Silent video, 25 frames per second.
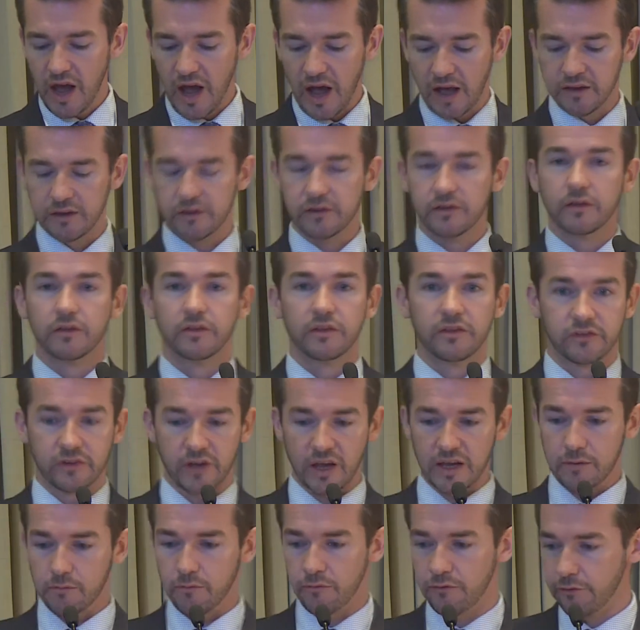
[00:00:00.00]
and the
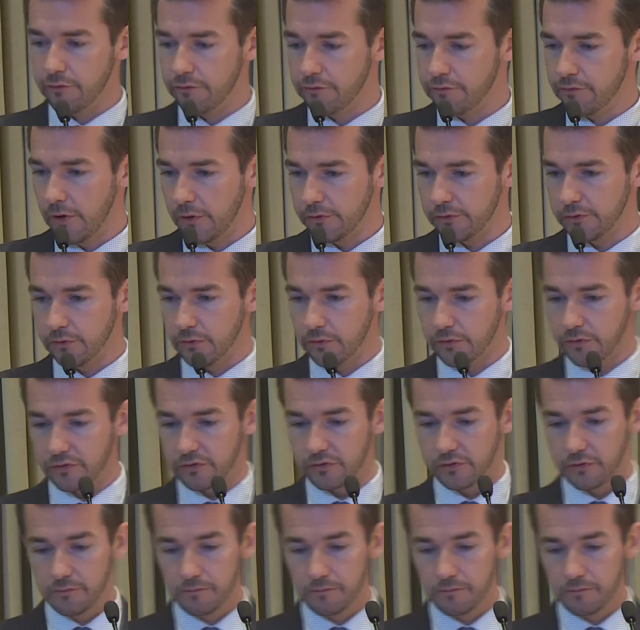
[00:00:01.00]
same for fossils.